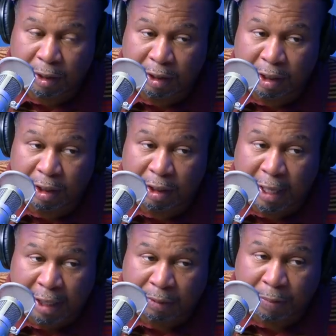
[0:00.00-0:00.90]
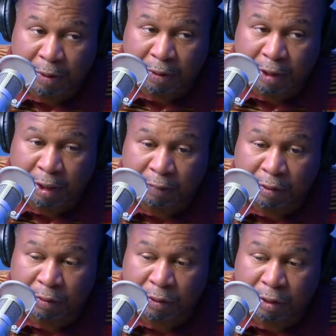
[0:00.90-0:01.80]
I think that's part of the
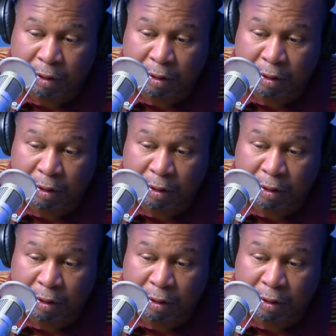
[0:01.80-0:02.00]
evolution.